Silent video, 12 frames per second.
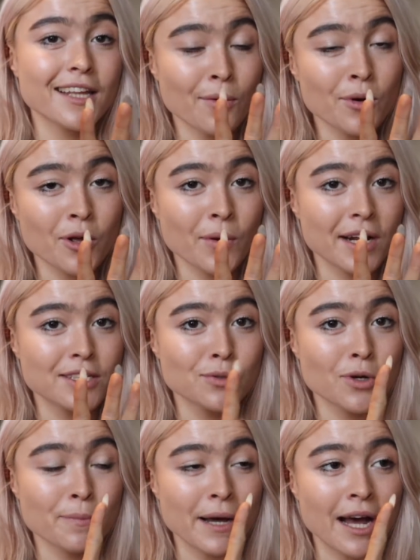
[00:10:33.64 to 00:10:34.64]
thing I want to quickly
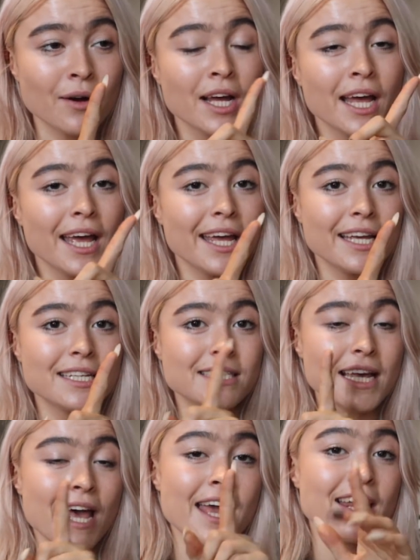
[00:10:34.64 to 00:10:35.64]
talk about
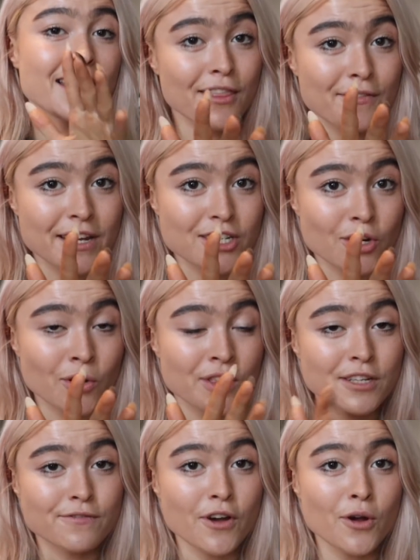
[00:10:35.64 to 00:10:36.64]
is another feature on
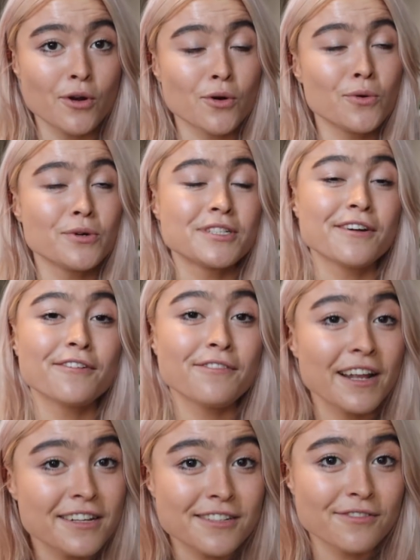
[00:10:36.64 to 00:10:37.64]
this phone called
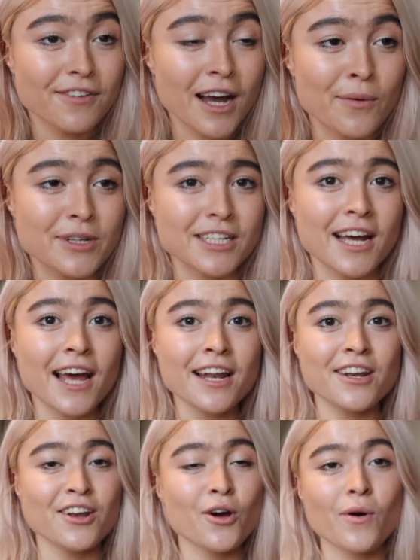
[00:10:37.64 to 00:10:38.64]
Defensify, which I
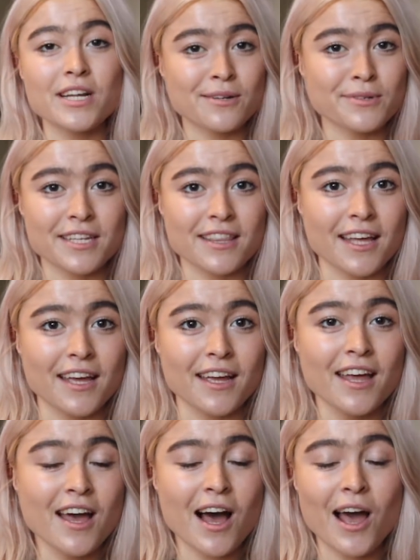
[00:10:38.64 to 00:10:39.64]
had no idea was a
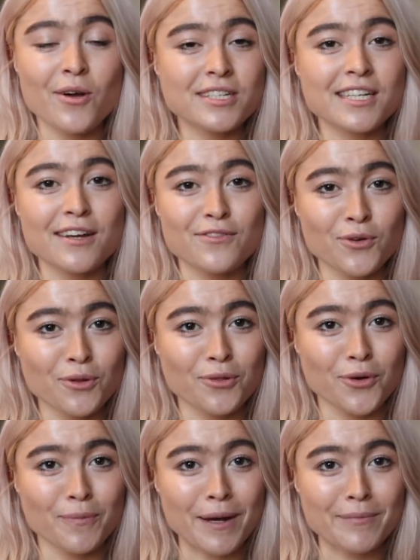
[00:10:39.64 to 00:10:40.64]
thing. I honestly have not
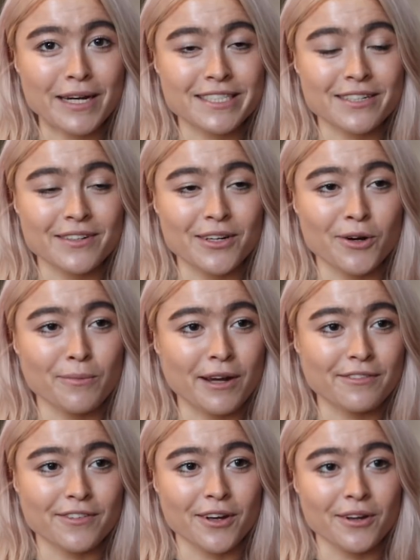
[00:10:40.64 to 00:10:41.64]
thought about bacteria on
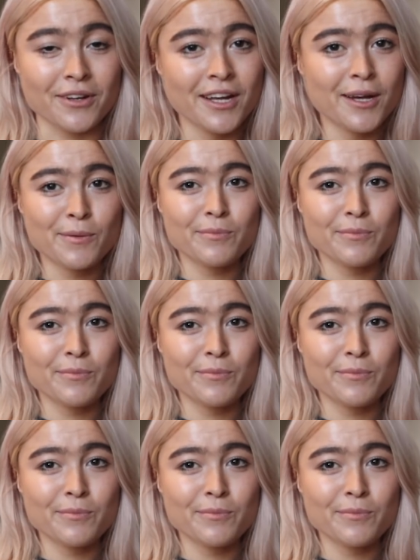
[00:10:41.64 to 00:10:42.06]
my phone.